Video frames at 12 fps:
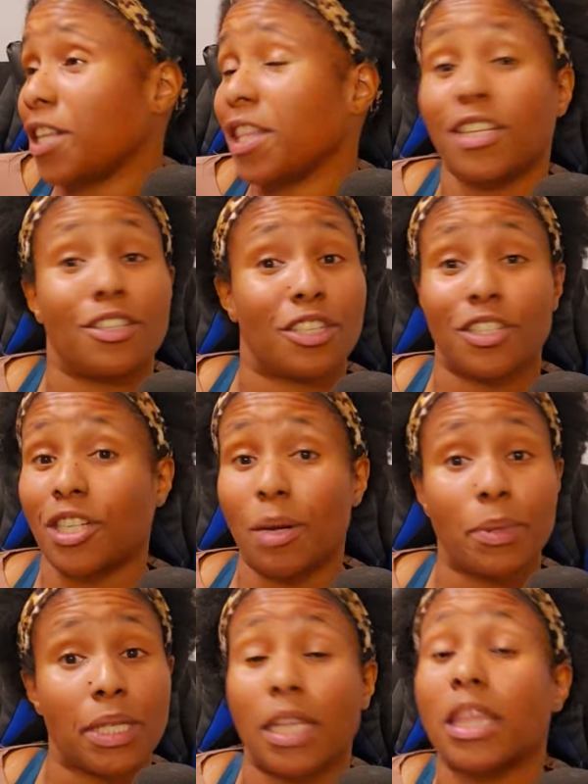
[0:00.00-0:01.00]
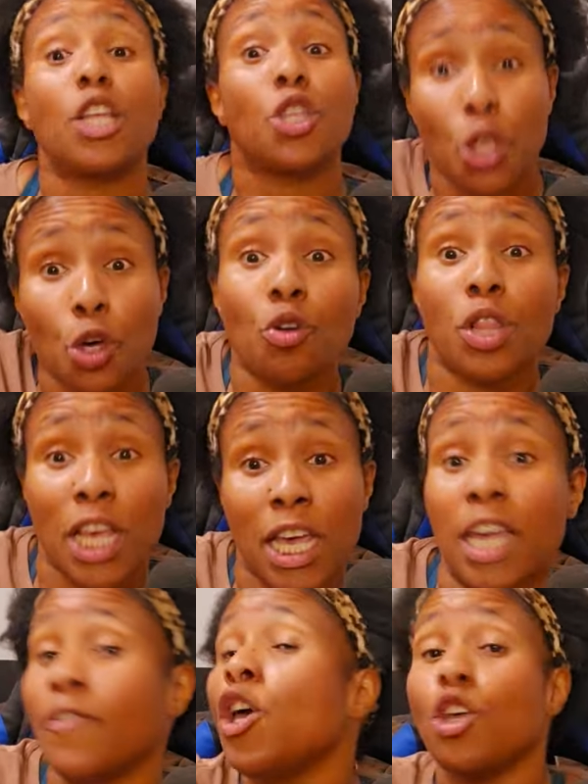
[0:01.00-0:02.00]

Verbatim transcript: And then Jen was like, then you leave.